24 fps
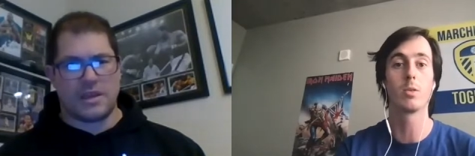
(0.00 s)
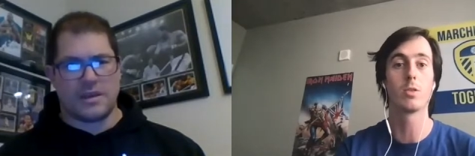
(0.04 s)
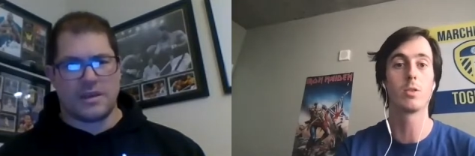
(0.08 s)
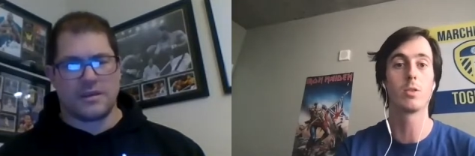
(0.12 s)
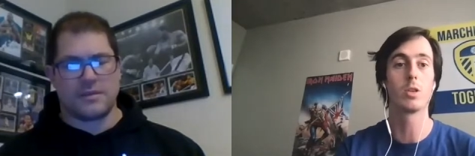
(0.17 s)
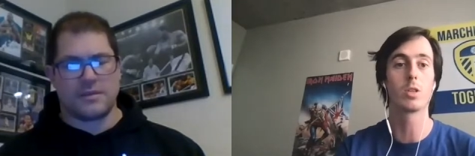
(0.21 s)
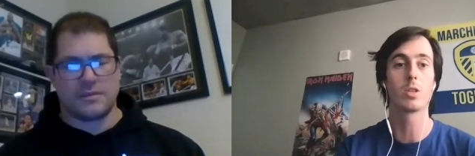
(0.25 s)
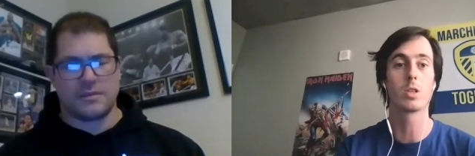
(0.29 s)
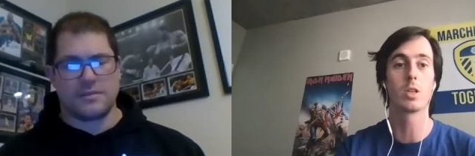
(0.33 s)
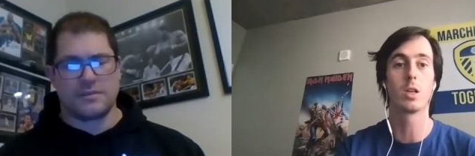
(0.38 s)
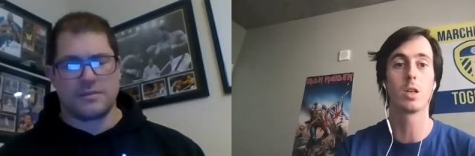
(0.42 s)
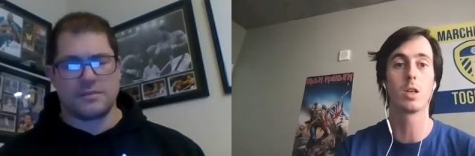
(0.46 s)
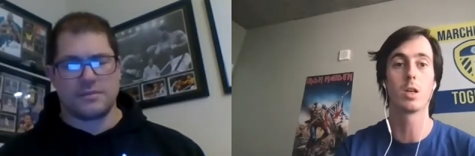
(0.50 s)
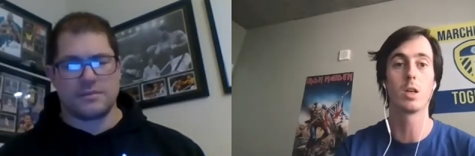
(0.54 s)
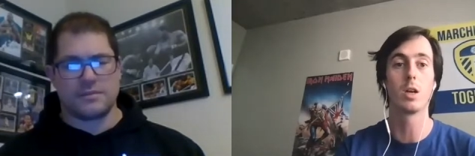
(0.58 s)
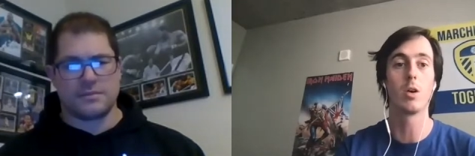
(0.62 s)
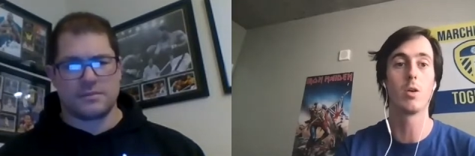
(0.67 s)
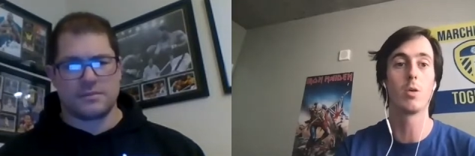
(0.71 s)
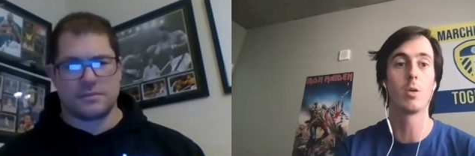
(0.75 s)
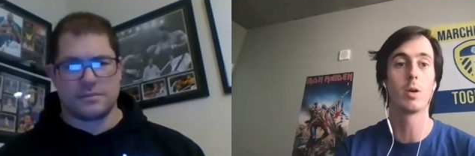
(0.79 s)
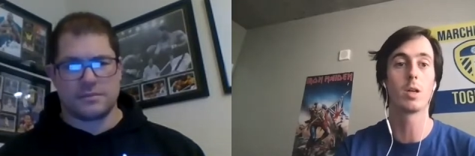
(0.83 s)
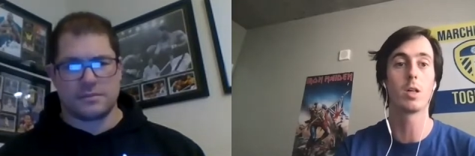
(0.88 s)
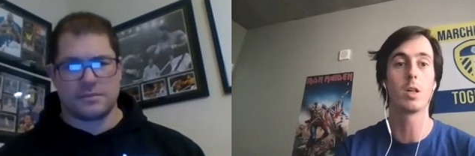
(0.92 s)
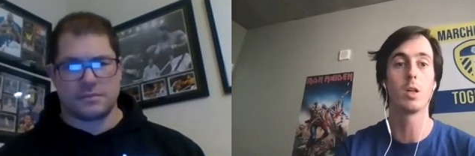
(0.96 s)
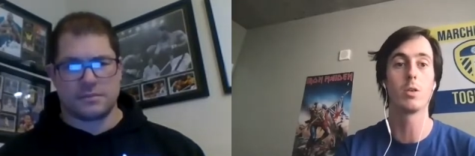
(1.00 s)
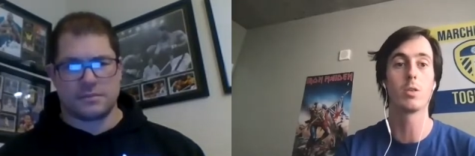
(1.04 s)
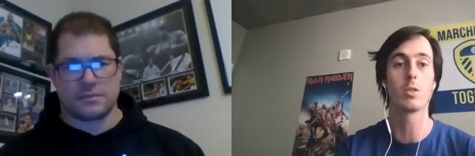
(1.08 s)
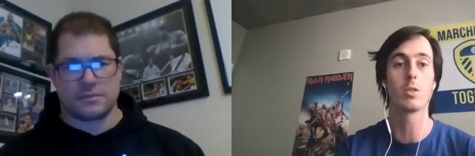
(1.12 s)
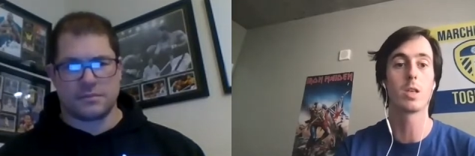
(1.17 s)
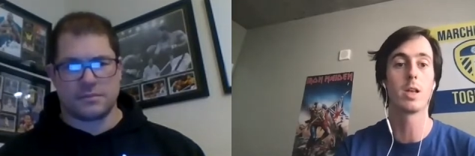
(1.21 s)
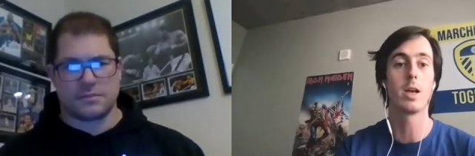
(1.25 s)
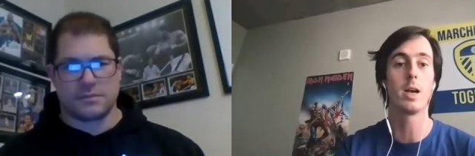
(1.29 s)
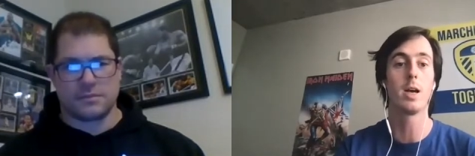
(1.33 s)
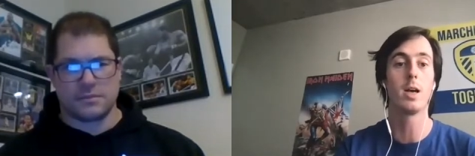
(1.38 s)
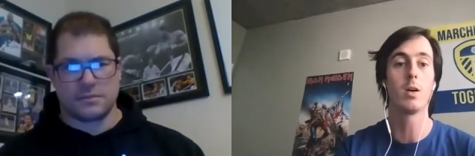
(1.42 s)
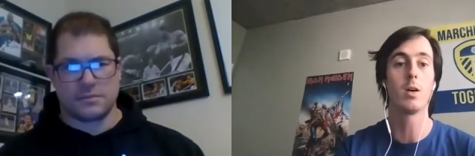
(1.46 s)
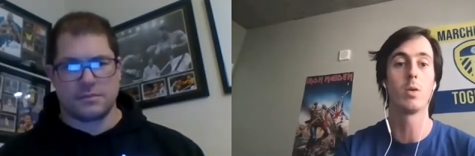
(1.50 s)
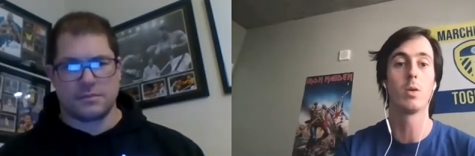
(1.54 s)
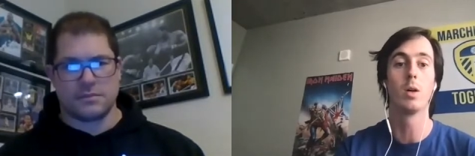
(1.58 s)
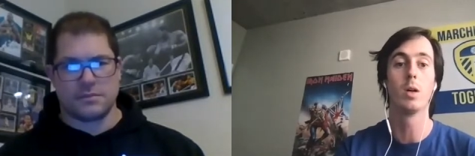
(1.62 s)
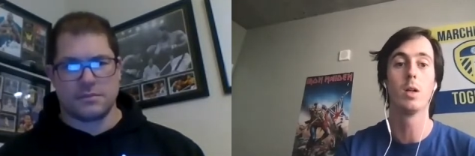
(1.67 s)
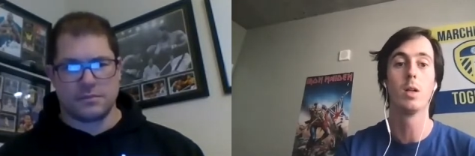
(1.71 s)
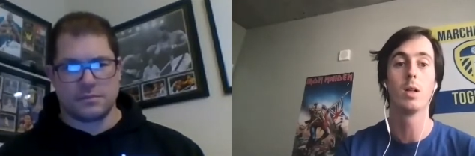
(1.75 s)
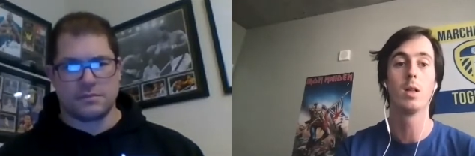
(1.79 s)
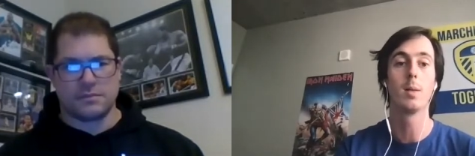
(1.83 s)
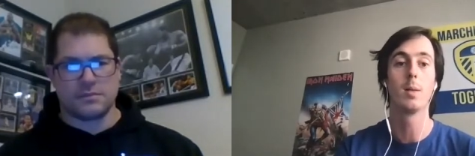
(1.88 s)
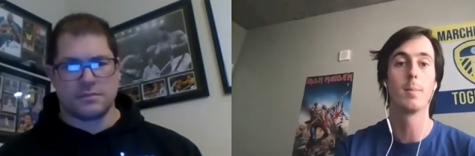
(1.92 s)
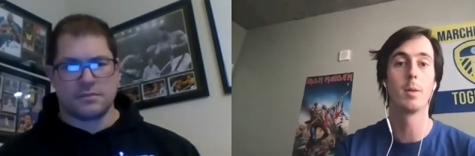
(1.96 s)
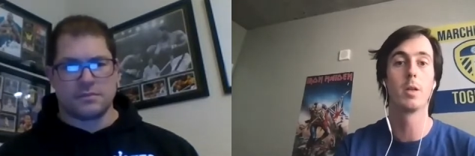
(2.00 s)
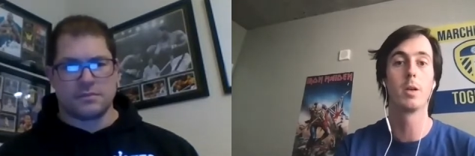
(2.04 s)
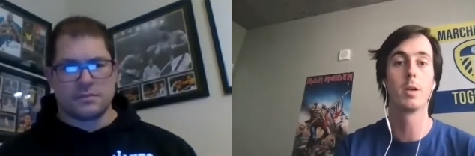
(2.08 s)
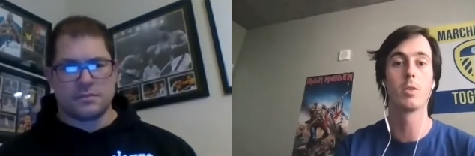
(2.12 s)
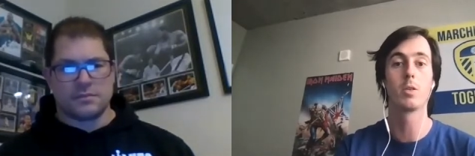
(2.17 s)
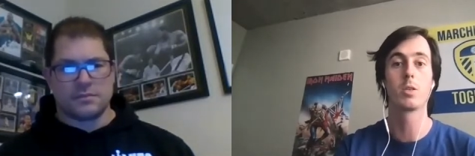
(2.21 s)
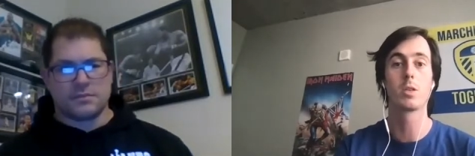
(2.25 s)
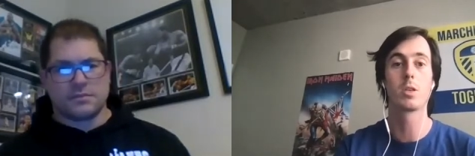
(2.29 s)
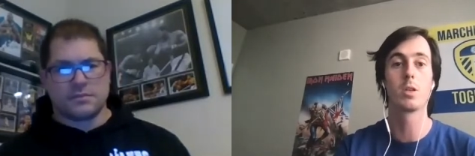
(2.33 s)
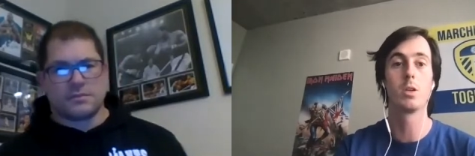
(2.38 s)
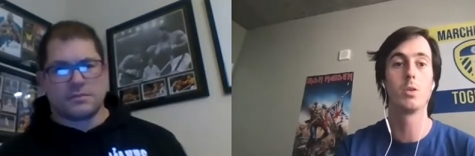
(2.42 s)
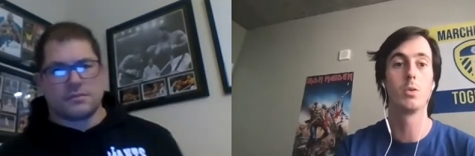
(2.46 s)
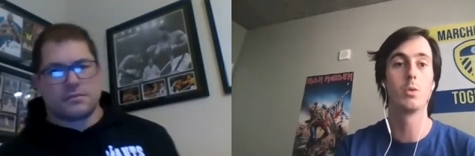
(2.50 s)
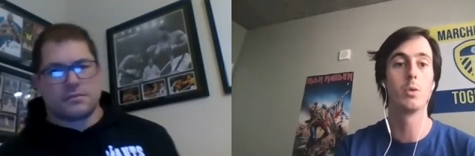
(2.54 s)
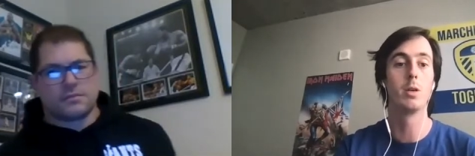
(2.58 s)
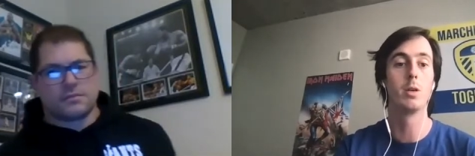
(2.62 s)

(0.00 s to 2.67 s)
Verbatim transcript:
Speaker 1: was just going to go and close it out. But those two